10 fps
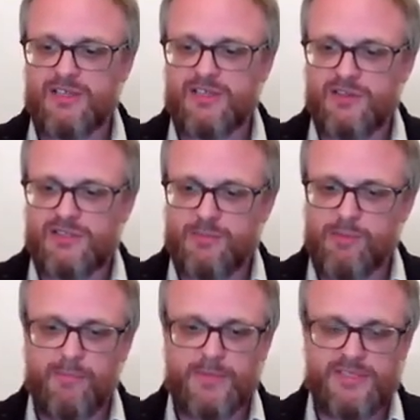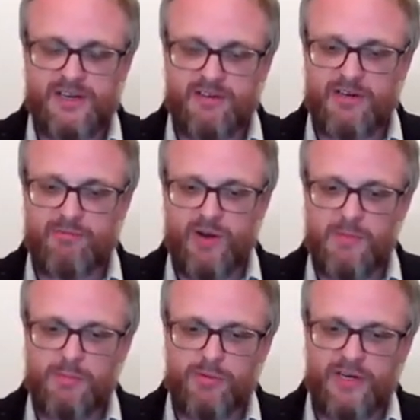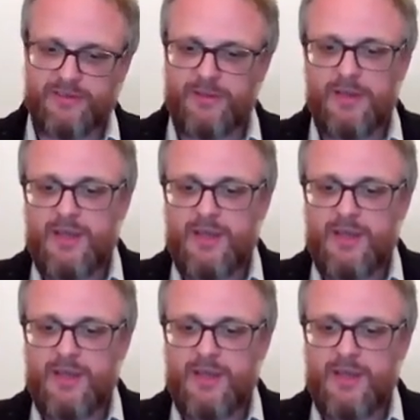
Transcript: exotic plant material in Roman Britain,